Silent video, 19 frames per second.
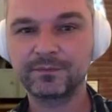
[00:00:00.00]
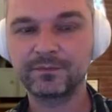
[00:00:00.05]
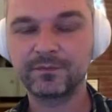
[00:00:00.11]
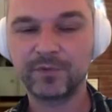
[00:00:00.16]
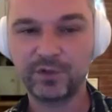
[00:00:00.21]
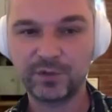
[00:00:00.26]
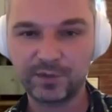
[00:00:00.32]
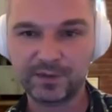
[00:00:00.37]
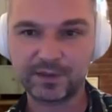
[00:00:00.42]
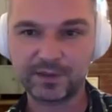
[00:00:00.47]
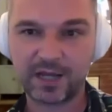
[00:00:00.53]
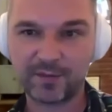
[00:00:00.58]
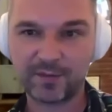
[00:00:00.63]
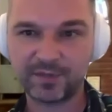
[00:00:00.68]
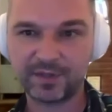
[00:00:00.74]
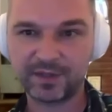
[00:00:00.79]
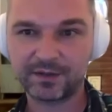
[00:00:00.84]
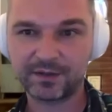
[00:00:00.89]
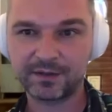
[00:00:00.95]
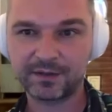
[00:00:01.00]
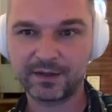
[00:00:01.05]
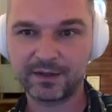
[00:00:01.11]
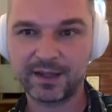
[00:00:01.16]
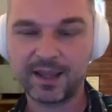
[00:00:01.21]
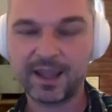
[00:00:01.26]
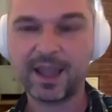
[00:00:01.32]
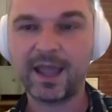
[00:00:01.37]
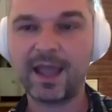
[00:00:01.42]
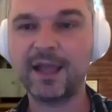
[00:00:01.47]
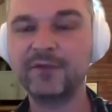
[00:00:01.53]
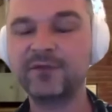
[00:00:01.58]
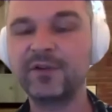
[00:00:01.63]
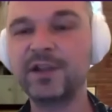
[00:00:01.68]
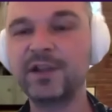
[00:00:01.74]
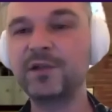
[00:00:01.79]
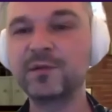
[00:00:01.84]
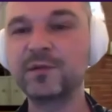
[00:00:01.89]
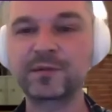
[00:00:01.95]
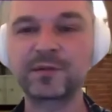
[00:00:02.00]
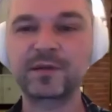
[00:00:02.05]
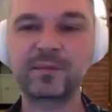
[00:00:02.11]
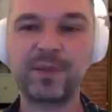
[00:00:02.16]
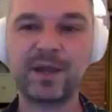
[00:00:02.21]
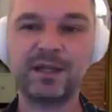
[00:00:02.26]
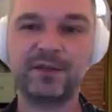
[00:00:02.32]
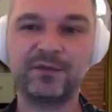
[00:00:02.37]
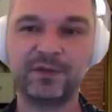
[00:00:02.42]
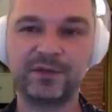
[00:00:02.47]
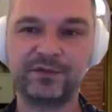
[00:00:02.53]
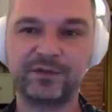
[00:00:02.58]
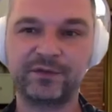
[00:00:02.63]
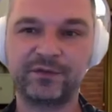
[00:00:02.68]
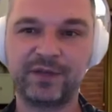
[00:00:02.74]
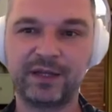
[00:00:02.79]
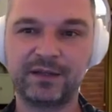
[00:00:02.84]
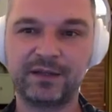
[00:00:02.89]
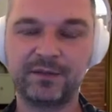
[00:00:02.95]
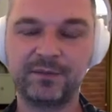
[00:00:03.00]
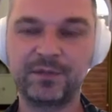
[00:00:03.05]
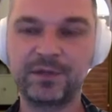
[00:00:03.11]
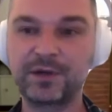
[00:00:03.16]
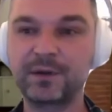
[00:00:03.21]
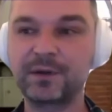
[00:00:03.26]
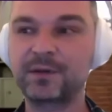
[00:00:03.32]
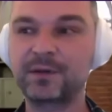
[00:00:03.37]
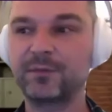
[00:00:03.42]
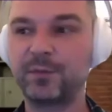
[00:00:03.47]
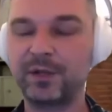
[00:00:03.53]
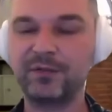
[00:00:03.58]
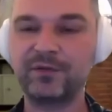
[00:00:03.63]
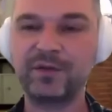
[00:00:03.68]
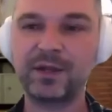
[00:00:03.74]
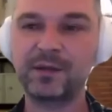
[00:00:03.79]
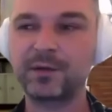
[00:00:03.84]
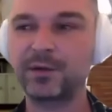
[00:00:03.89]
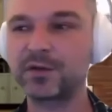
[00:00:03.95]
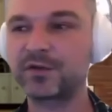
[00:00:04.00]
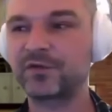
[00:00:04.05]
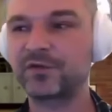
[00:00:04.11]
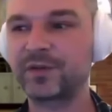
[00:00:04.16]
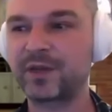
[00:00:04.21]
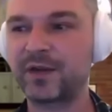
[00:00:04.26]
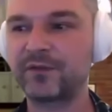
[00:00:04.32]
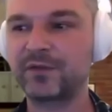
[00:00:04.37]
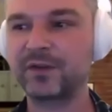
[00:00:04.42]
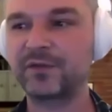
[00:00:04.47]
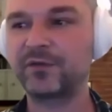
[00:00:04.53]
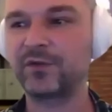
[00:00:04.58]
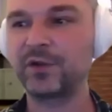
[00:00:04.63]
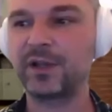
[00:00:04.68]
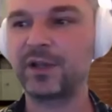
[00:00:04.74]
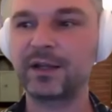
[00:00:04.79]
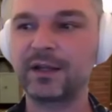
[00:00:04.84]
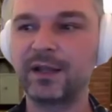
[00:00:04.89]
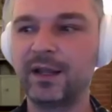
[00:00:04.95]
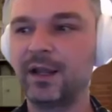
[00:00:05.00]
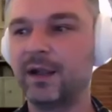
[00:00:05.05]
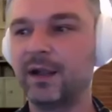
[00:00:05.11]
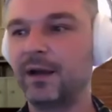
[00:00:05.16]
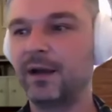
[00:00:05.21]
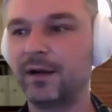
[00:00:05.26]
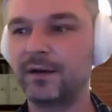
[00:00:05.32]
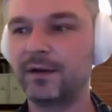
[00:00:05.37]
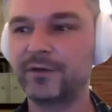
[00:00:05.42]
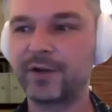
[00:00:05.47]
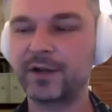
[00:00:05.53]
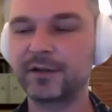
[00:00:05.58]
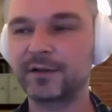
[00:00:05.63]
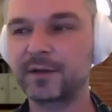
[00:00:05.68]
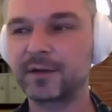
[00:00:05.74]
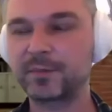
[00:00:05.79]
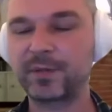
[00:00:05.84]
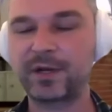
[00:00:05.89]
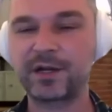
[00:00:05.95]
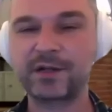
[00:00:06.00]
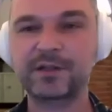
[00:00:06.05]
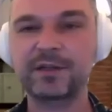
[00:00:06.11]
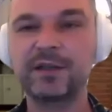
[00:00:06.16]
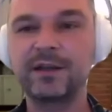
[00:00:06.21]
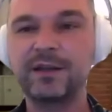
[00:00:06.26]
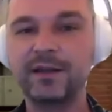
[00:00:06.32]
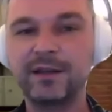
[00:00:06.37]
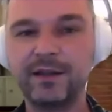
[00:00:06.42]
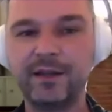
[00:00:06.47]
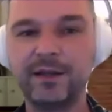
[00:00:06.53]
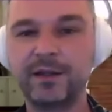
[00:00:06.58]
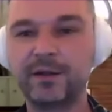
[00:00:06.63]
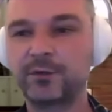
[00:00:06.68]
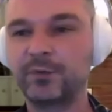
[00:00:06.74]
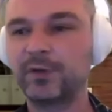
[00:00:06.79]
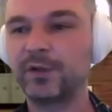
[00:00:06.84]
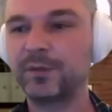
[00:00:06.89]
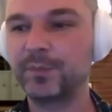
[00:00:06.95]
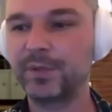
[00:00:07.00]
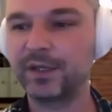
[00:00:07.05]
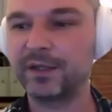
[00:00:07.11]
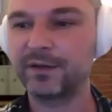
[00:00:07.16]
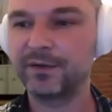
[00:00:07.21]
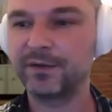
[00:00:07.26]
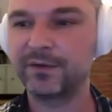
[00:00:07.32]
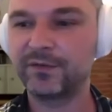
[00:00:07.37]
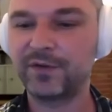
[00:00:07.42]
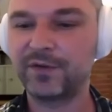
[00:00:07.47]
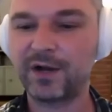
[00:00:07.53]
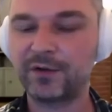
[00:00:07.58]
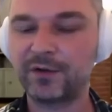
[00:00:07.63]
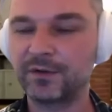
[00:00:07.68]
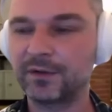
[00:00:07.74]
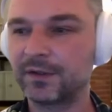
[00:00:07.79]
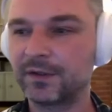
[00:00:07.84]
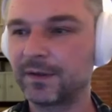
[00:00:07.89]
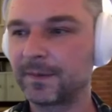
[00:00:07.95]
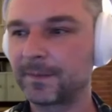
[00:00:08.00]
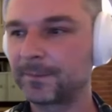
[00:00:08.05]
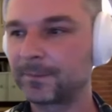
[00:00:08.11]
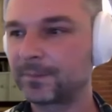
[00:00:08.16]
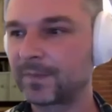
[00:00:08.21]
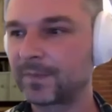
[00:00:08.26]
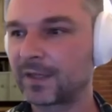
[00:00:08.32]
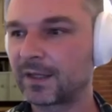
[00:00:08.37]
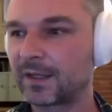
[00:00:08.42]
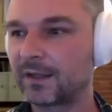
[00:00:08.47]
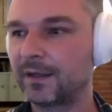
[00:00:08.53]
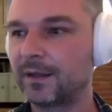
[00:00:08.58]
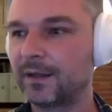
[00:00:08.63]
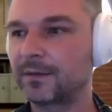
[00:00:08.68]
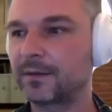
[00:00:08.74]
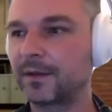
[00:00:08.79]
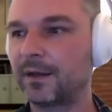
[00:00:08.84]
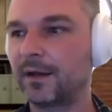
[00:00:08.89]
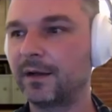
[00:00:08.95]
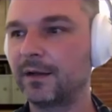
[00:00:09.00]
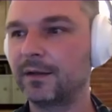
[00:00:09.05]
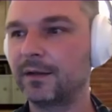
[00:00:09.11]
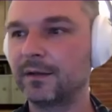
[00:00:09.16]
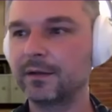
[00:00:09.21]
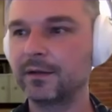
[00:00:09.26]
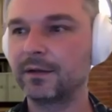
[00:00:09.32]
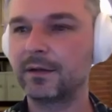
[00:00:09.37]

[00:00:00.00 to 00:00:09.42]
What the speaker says: using comments, and the users benefit from that. Because when they search for something for like a regular expression, it will be found as I